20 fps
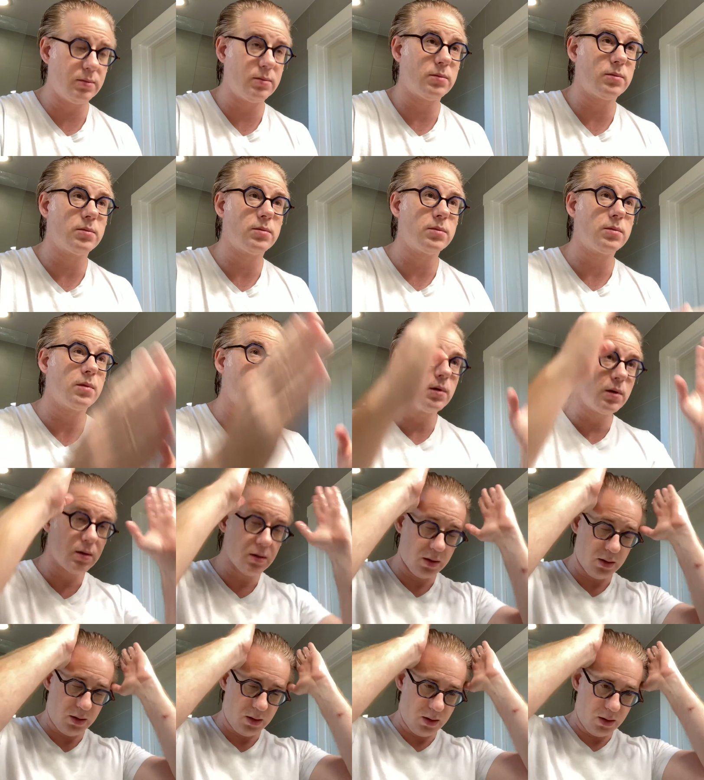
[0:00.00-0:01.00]

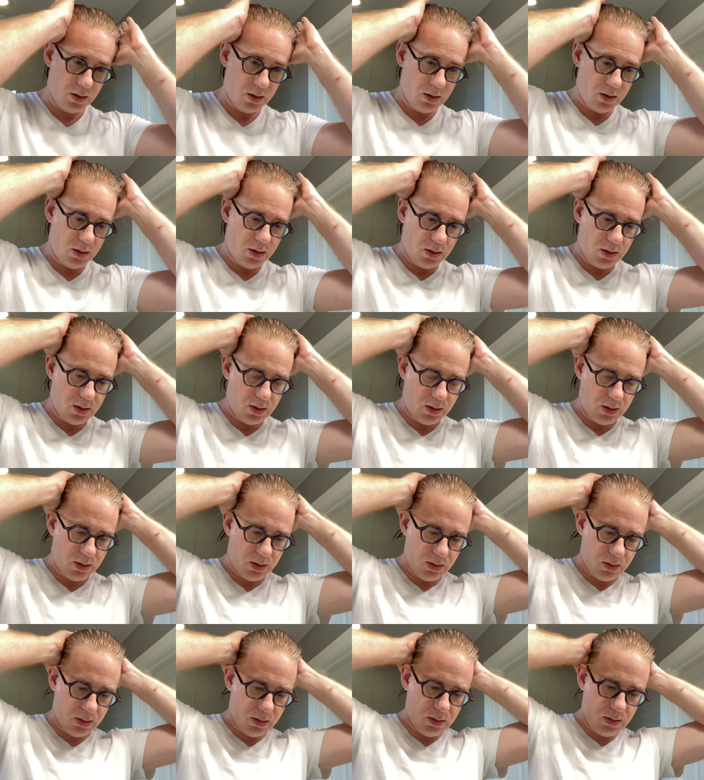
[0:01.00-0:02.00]

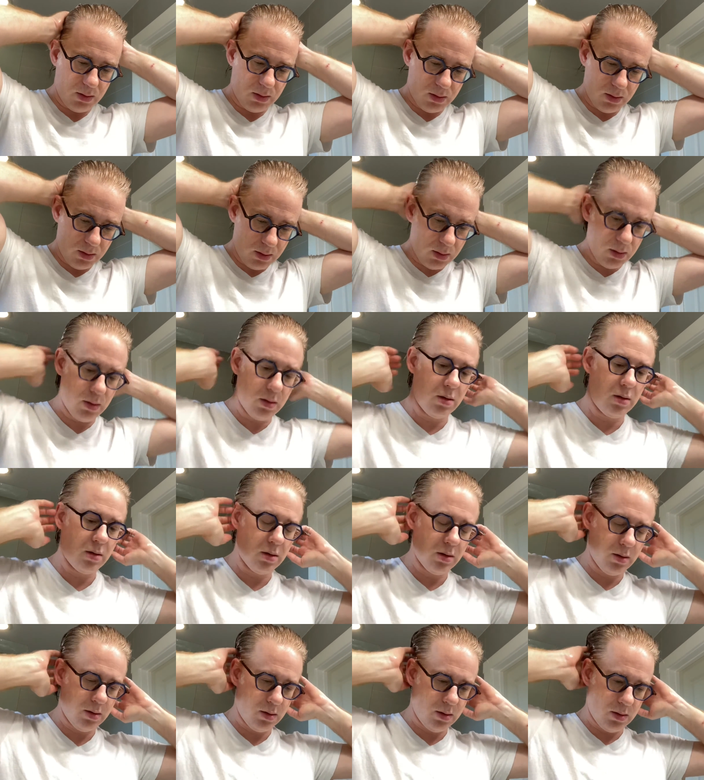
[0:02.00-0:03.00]

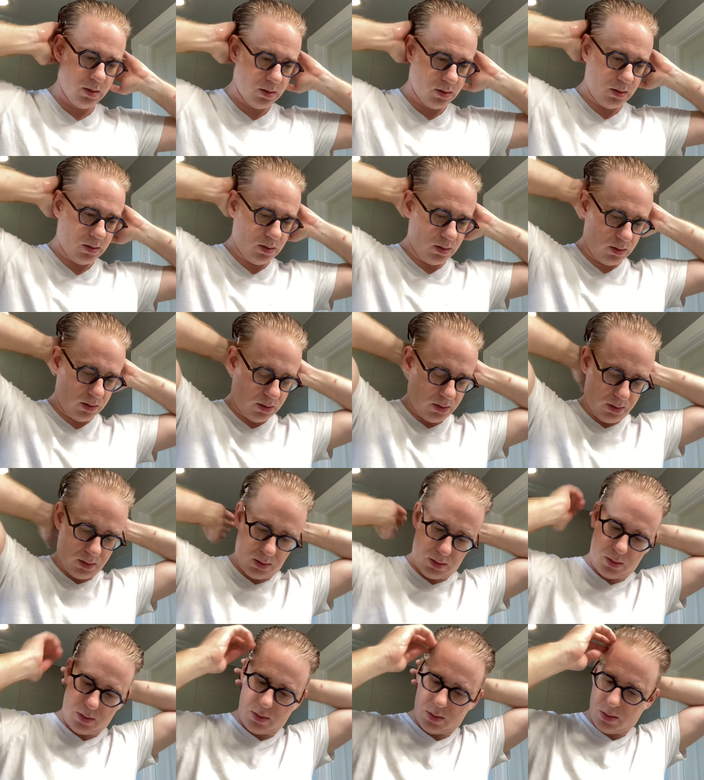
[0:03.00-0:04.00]

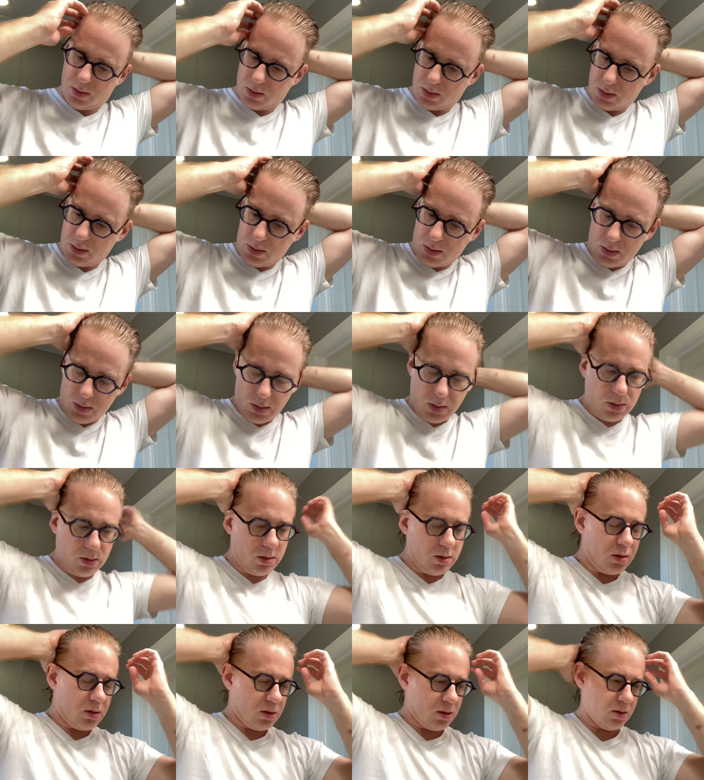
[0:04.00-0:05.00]

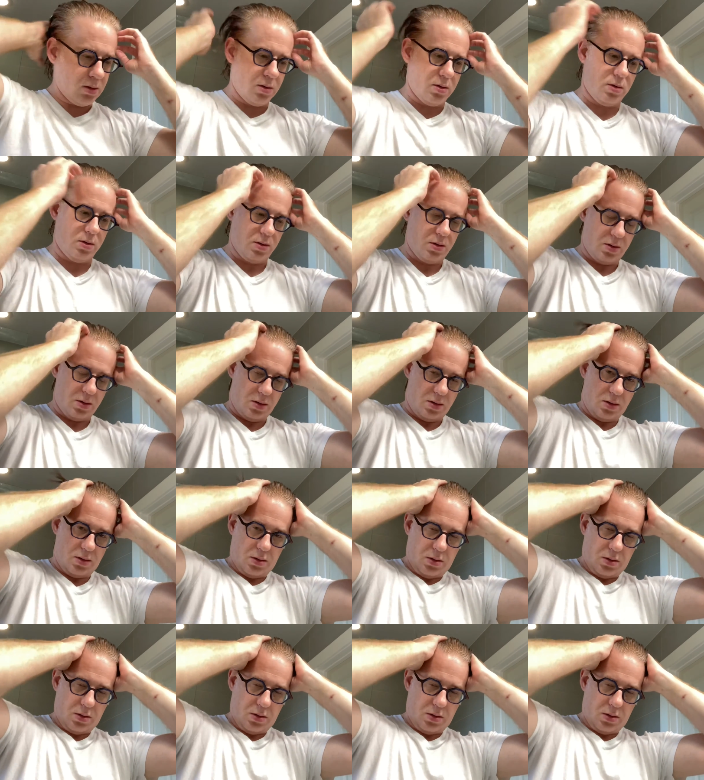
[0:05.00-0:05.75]
Nobody speaks.